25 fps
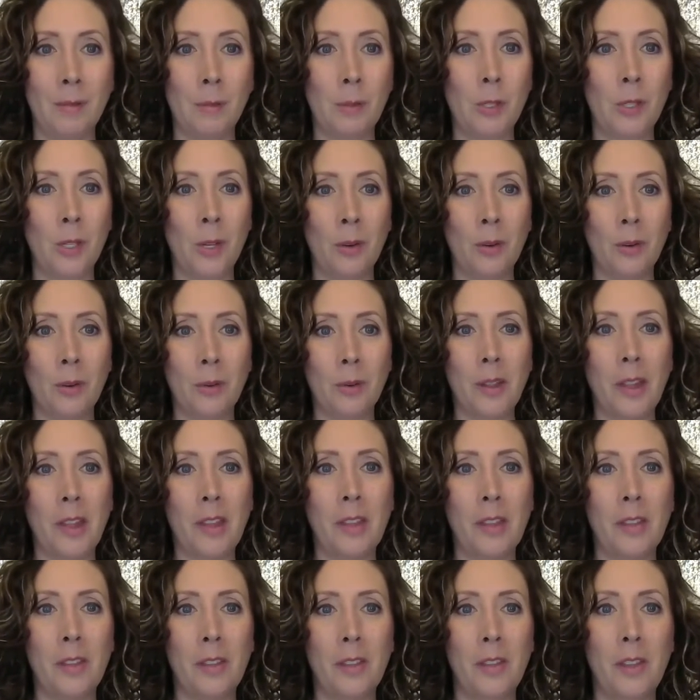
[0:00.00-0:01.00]
So
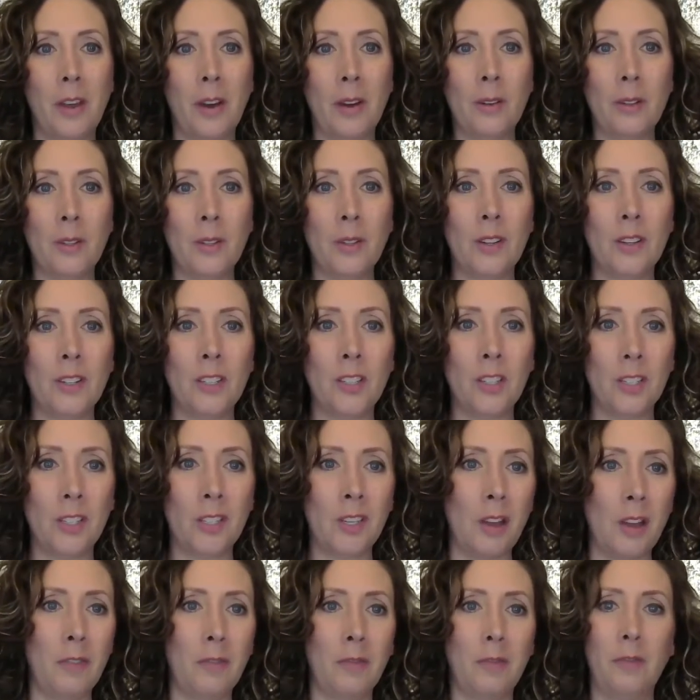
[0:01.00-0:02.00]
those are
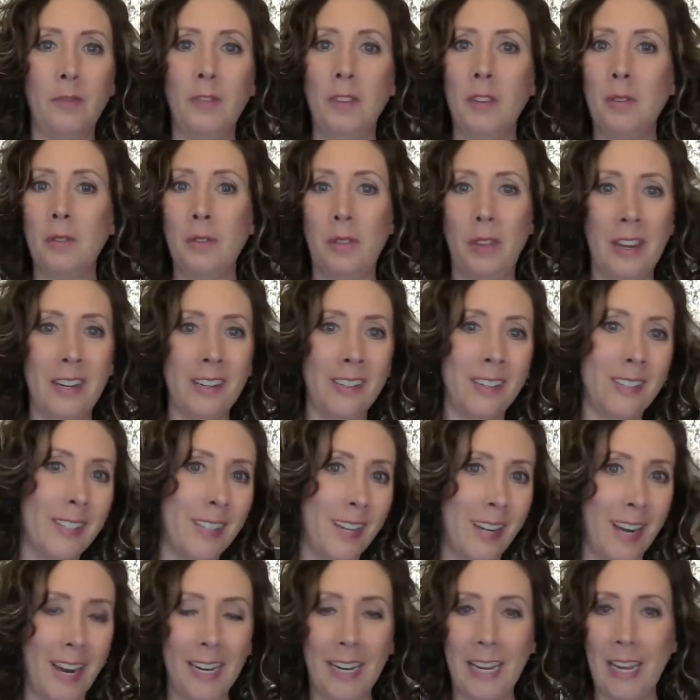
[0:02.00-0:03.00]
just a few things
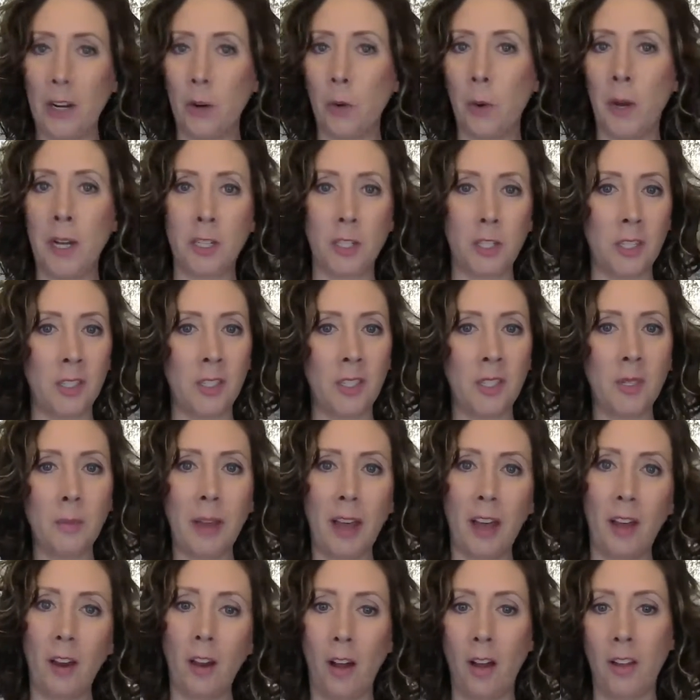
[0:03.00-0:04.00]
that I get questions
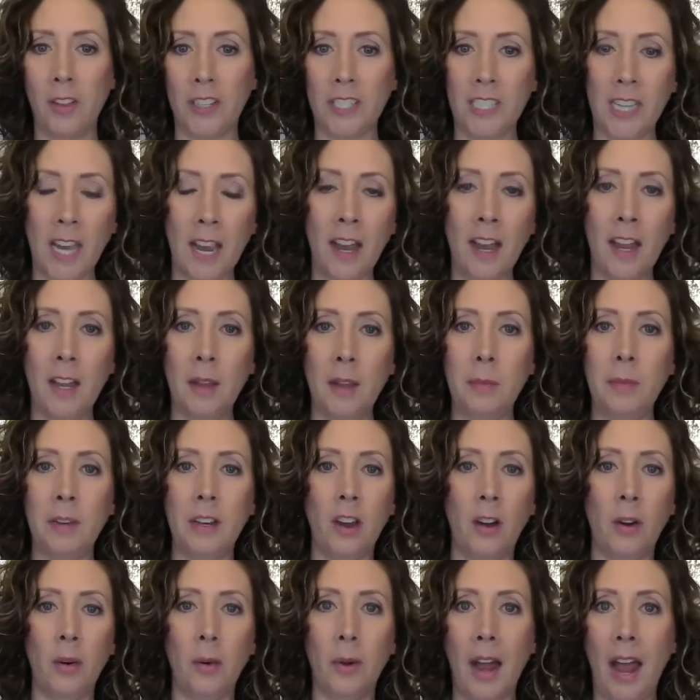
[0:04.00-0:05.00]
about all the time.
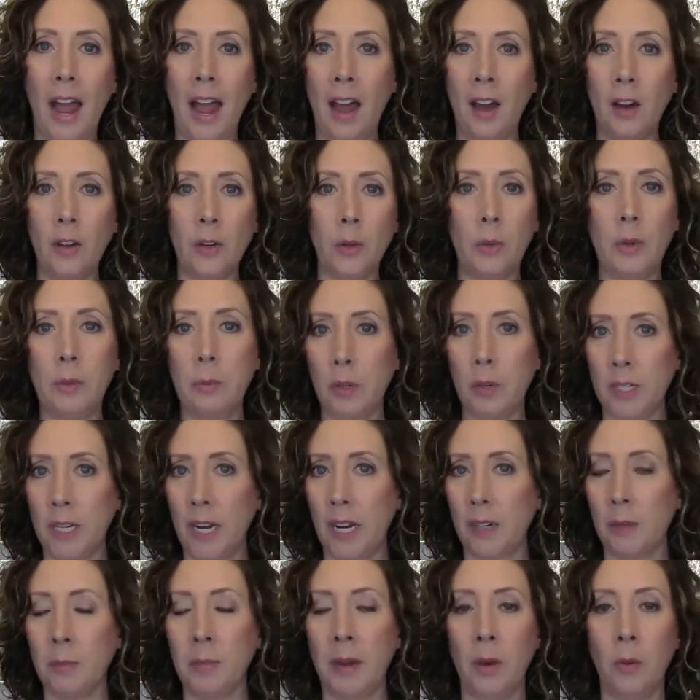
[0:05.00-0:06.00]
How do we
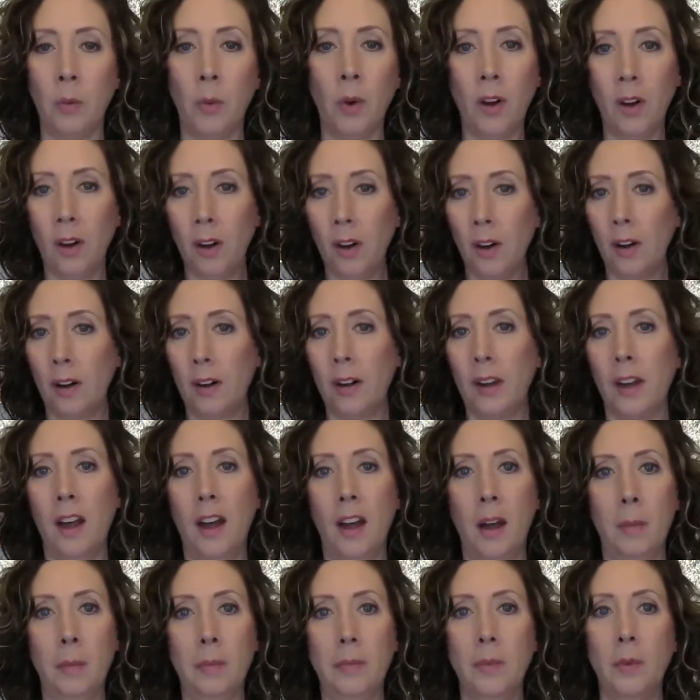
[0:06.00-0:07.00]
protect my work?
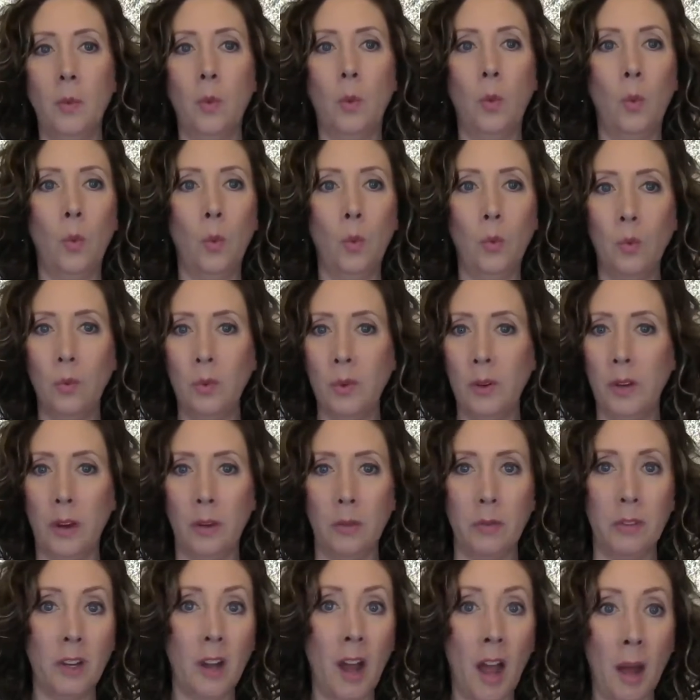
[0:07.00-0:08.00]

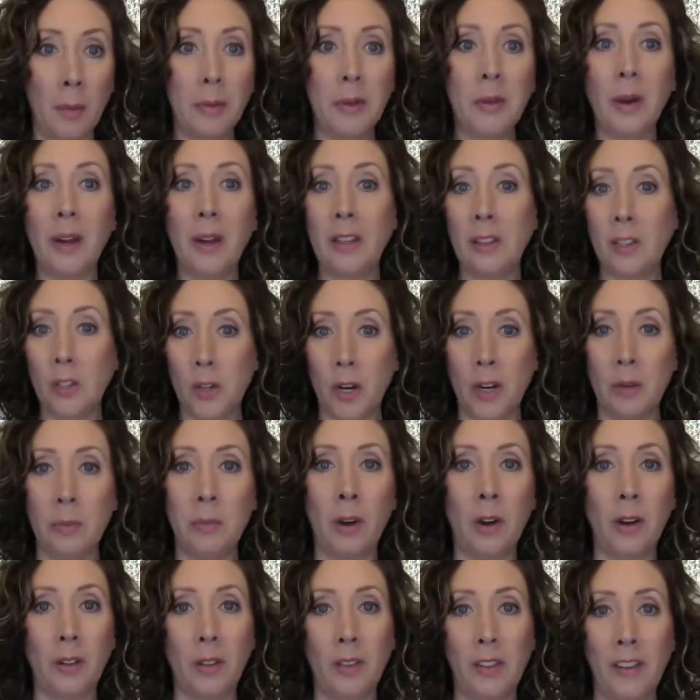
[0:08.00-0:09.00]
The copyright, the
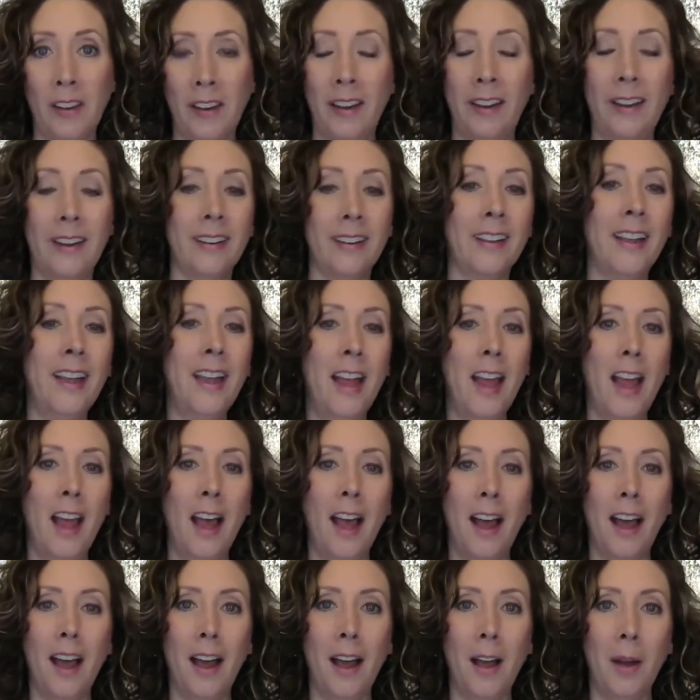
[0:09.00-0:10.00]
trademark thing,
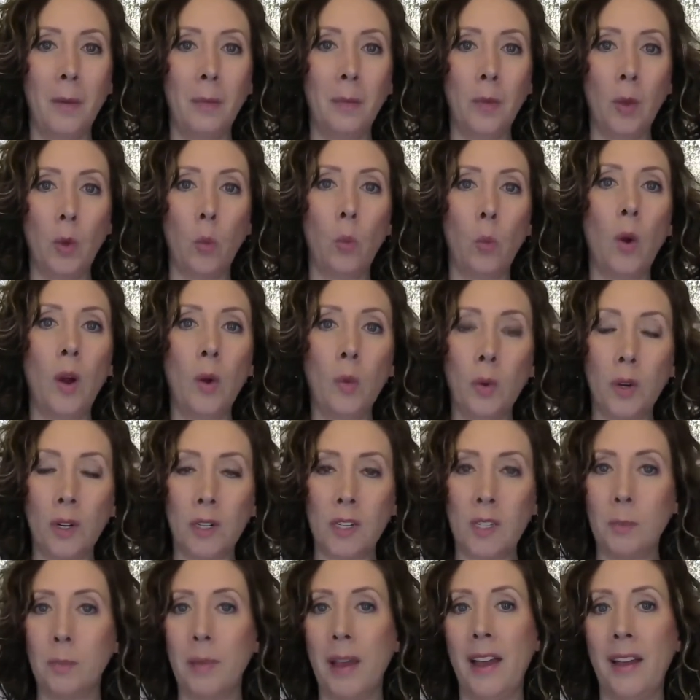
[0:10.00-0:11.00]
what
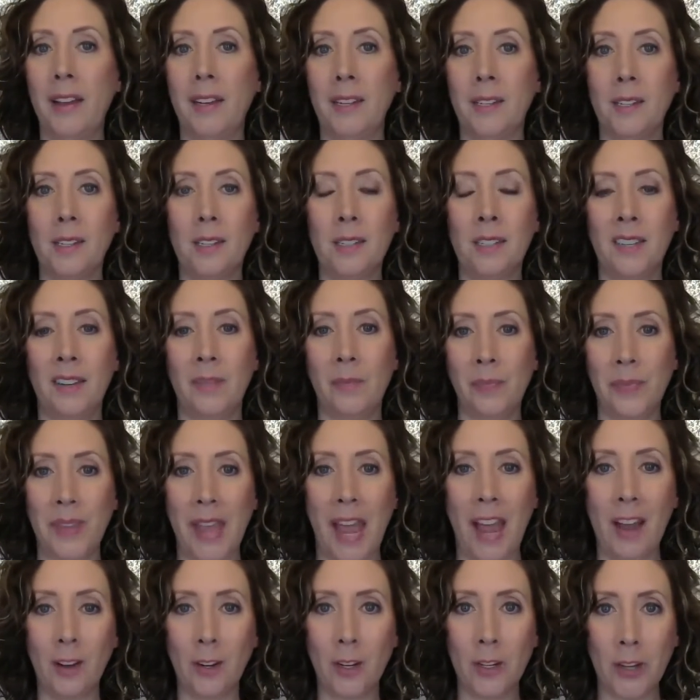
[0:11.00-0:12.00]
works best?
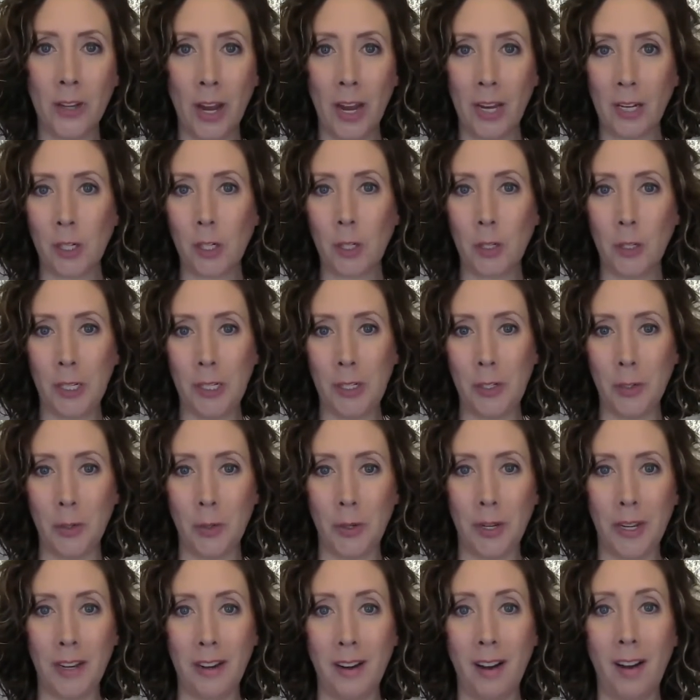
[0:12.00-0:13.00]
How can you actually
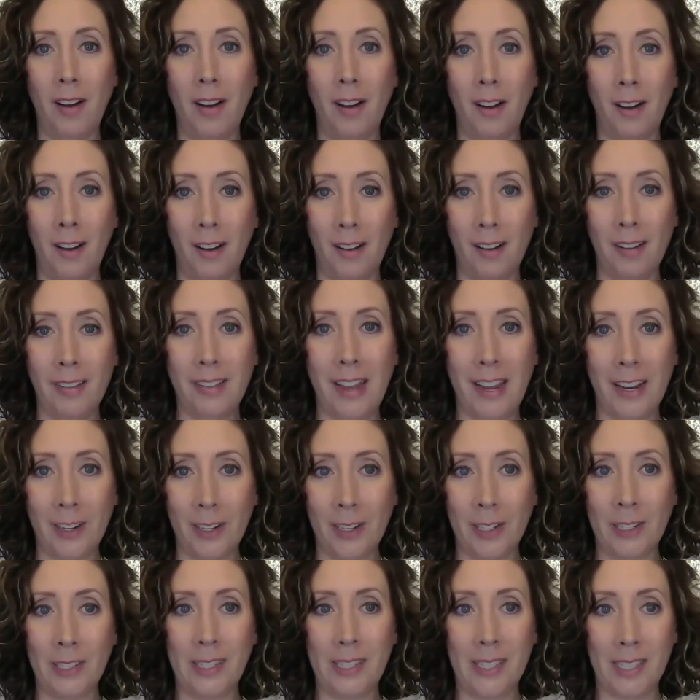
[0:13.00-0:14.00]
do it? All that
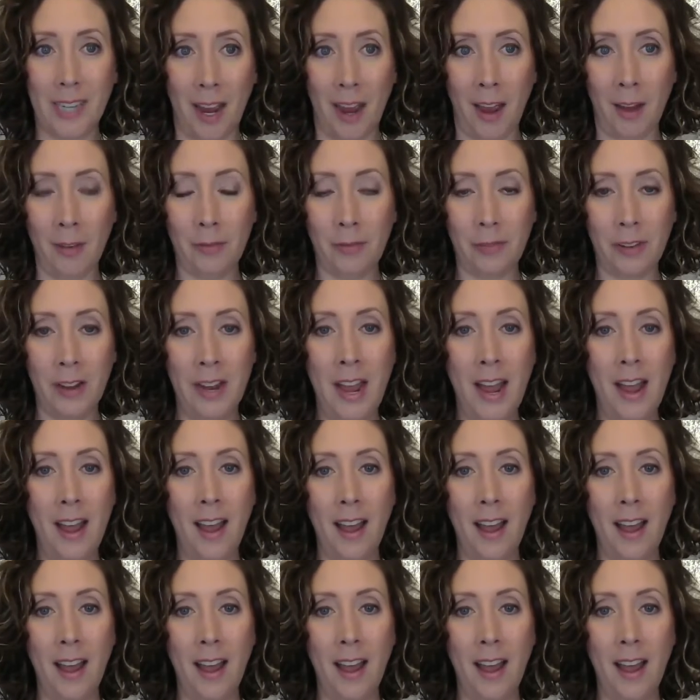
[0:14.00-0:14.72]
good stuff.